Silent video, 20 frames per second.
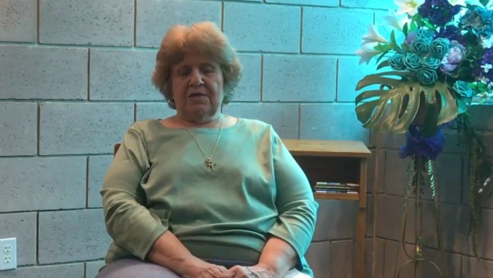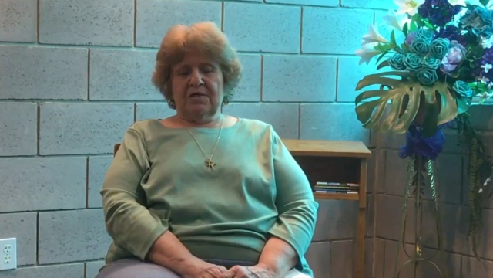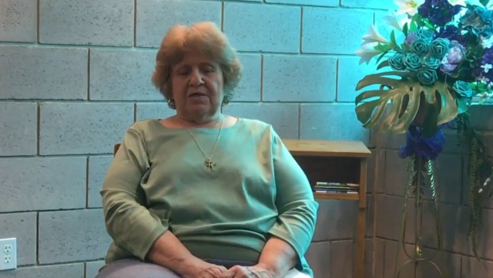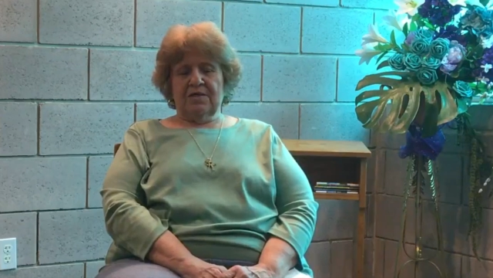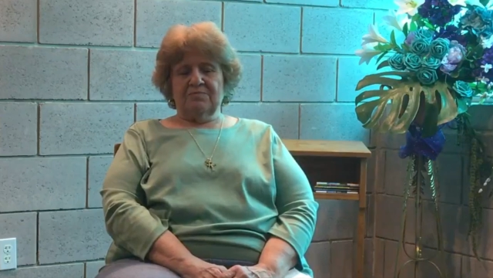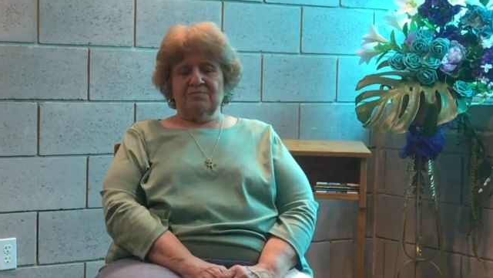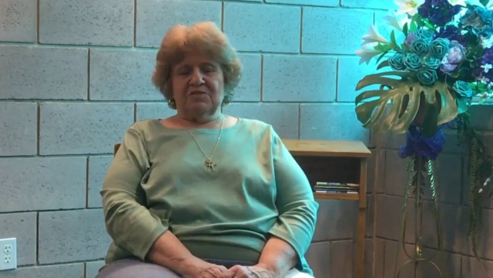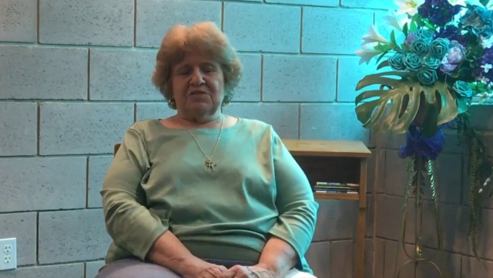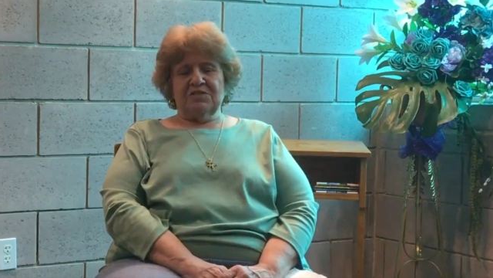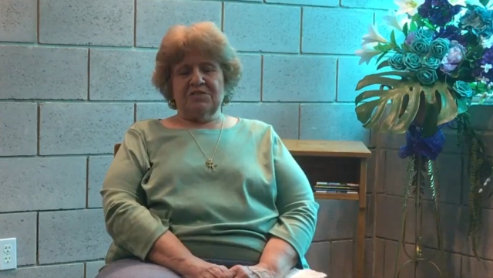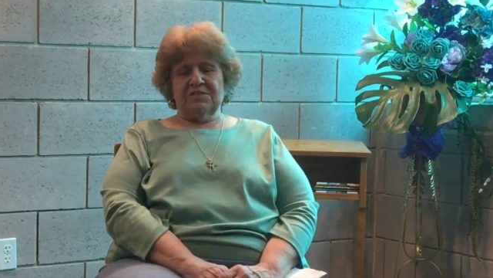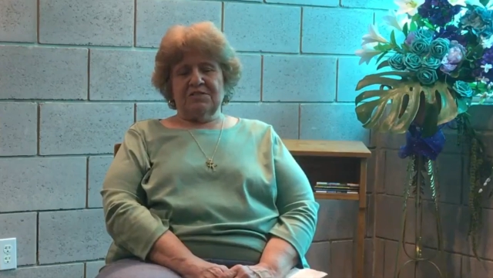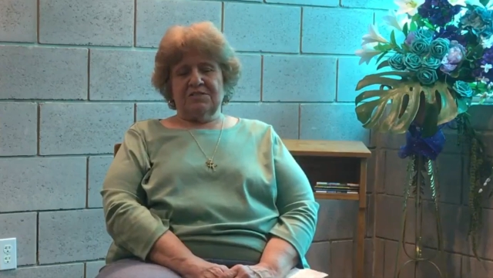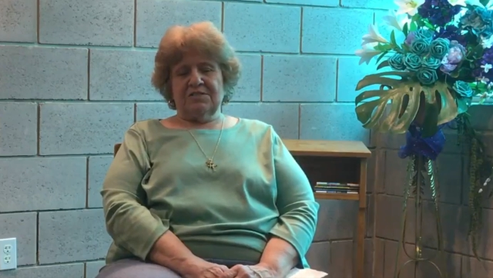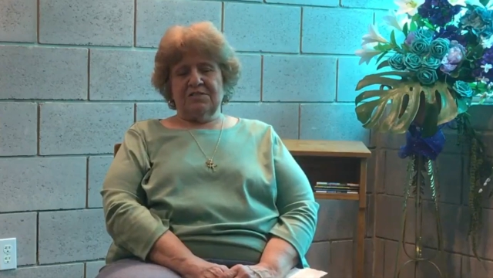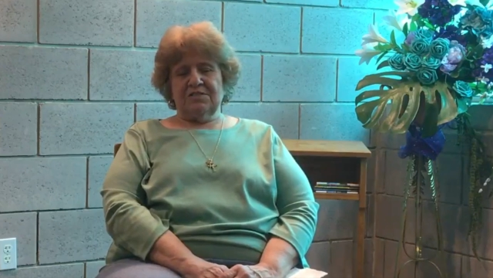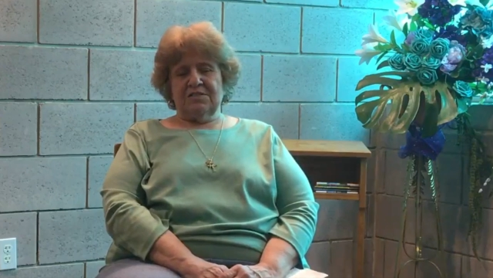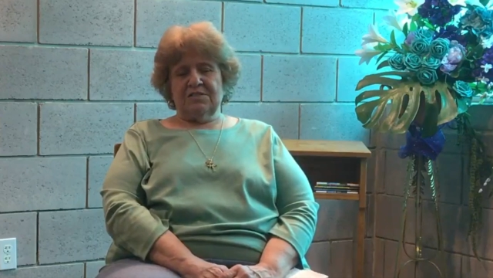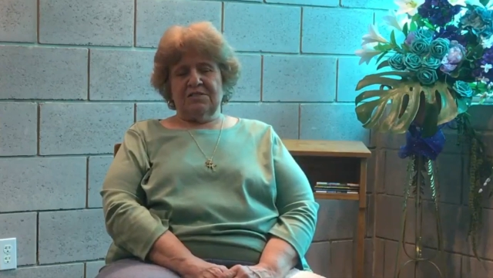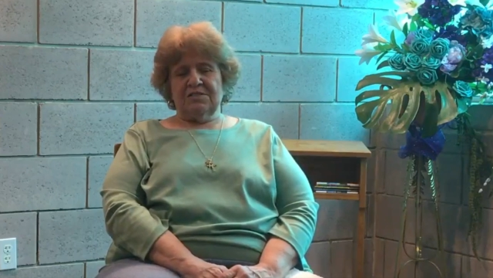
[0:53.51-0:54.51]

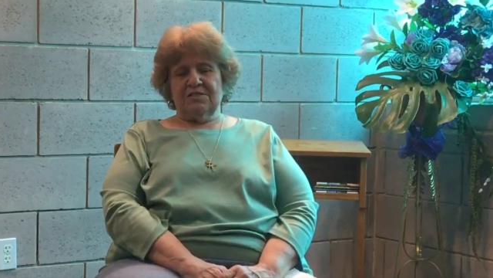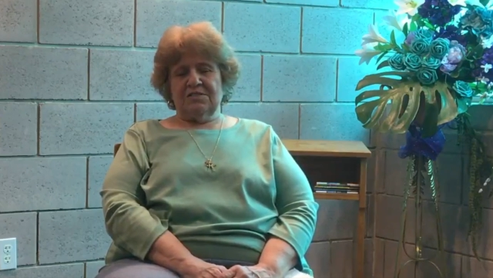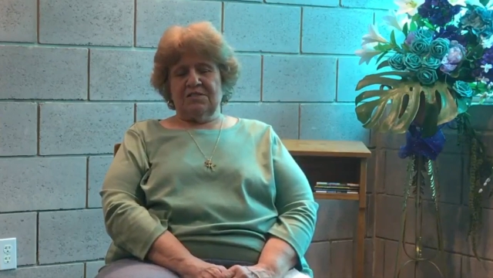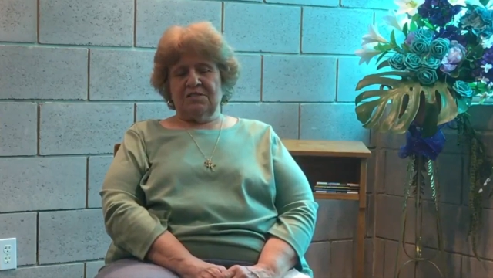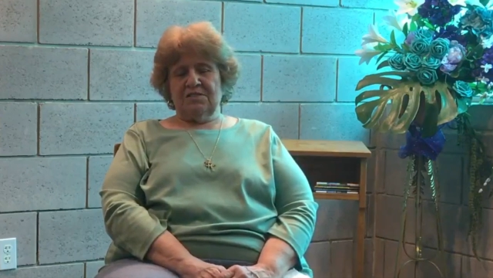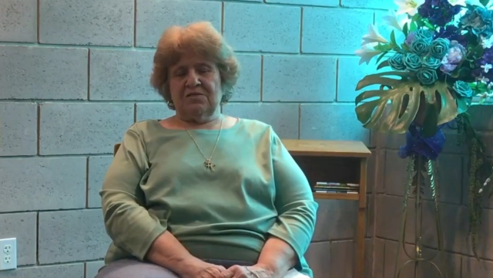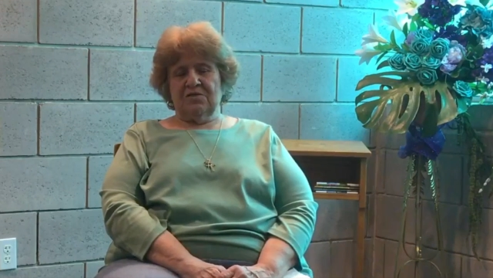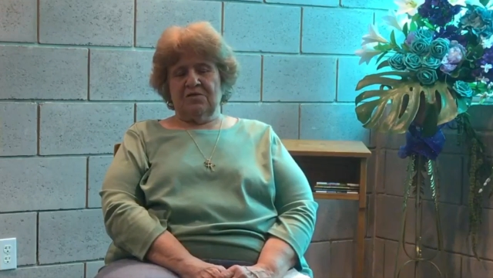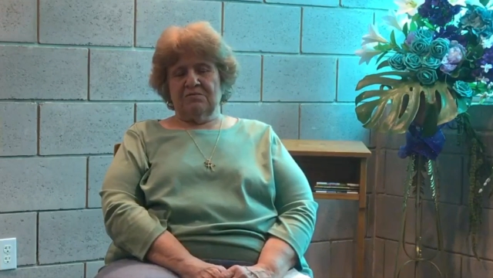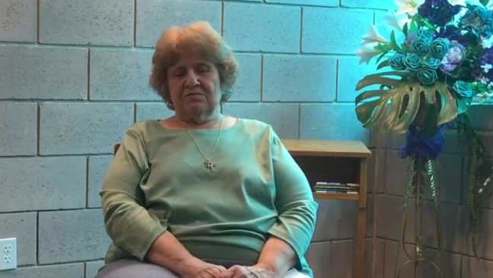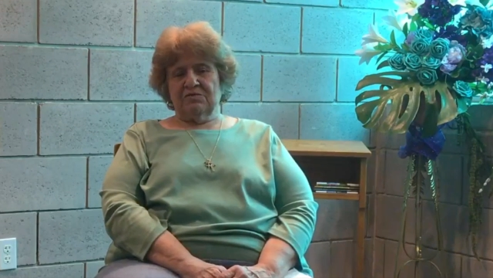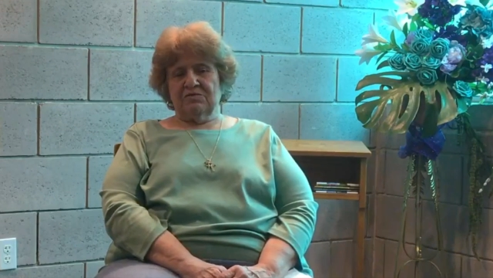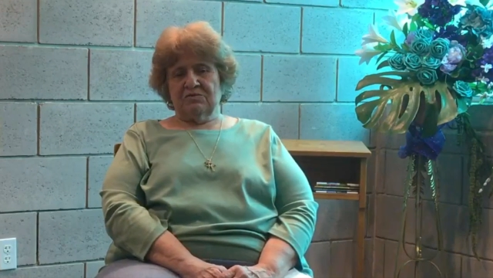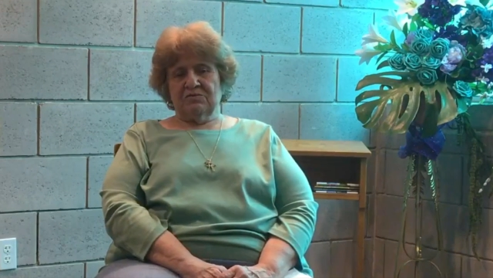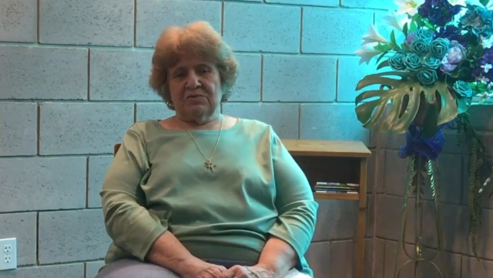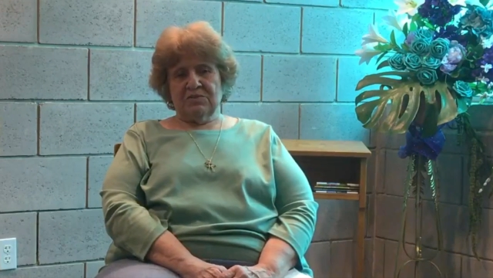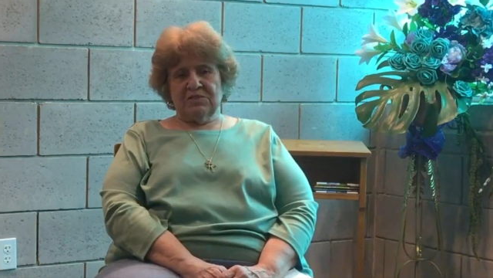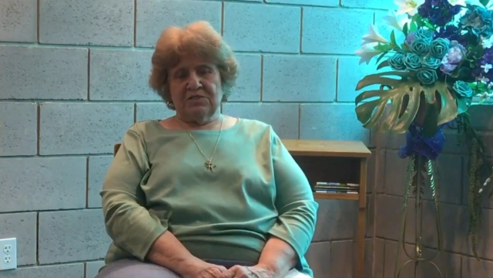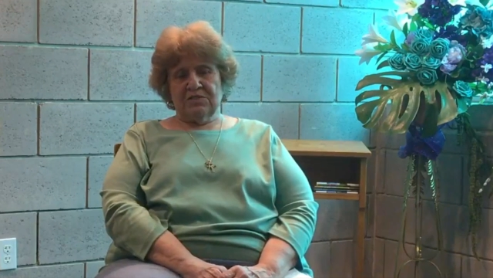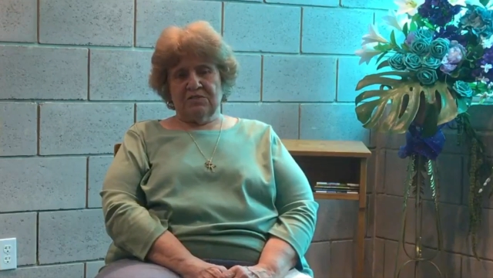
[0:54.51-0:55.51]
MCCDC over
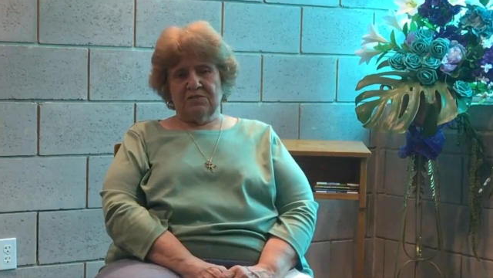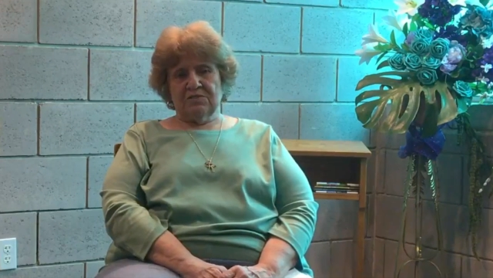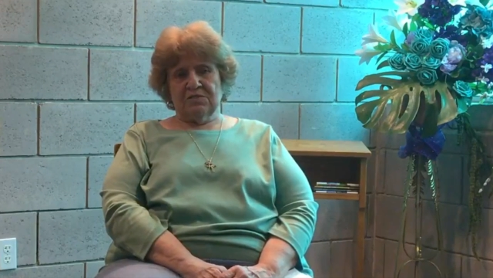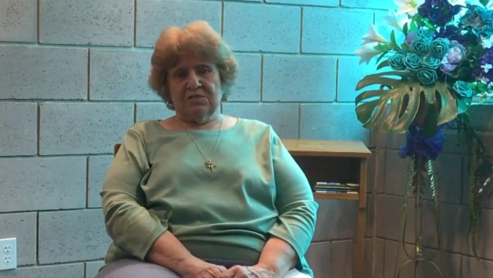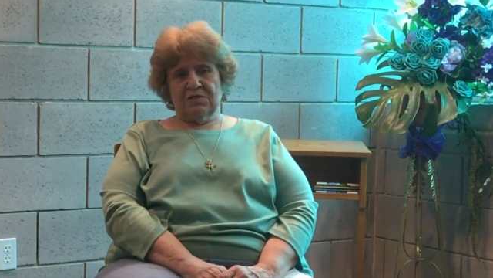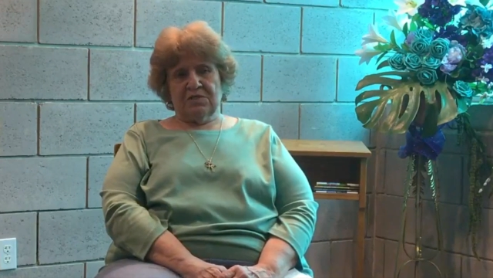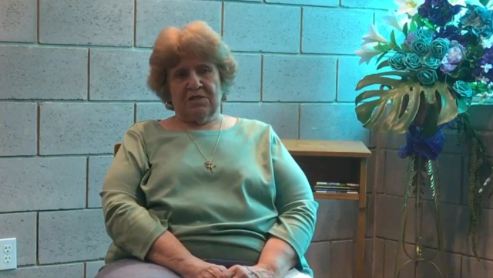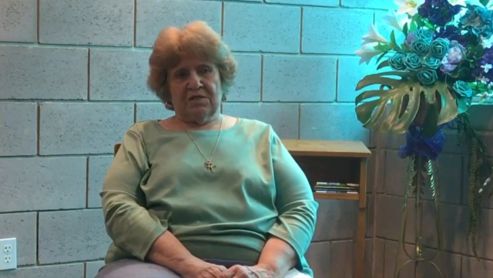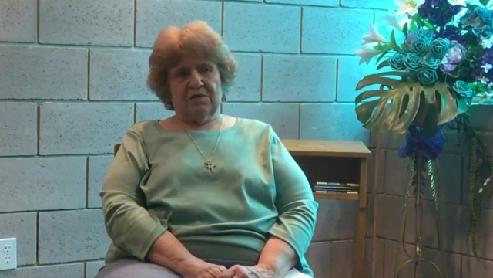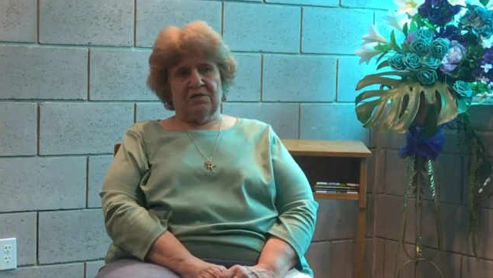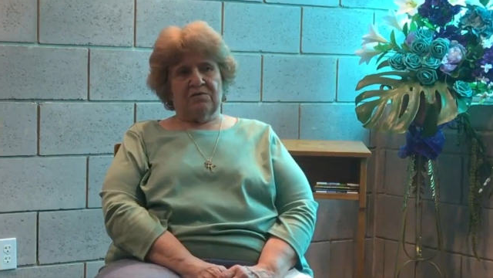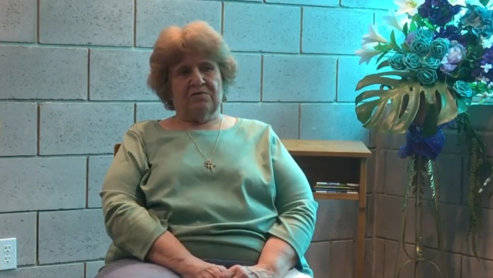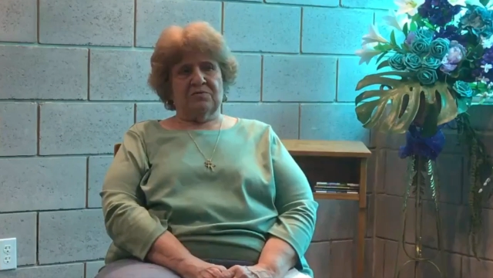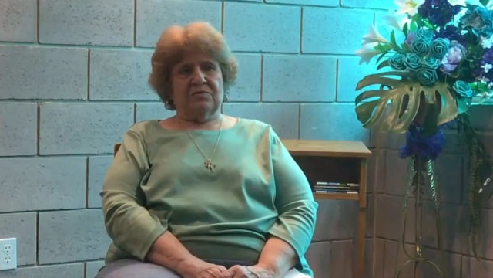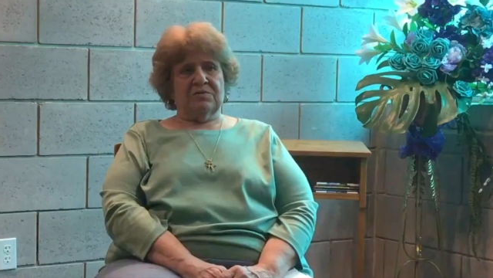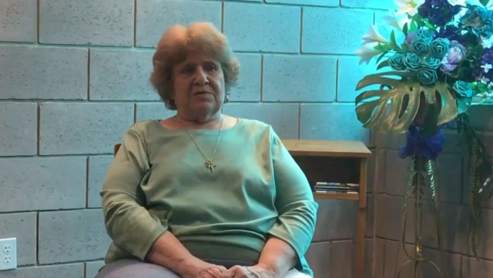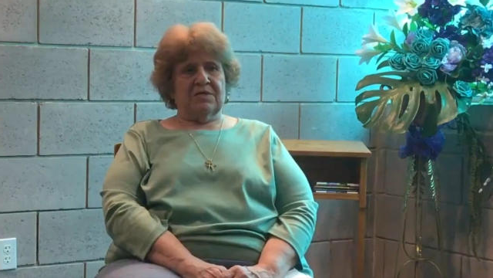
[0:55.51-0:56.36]
20 years ago,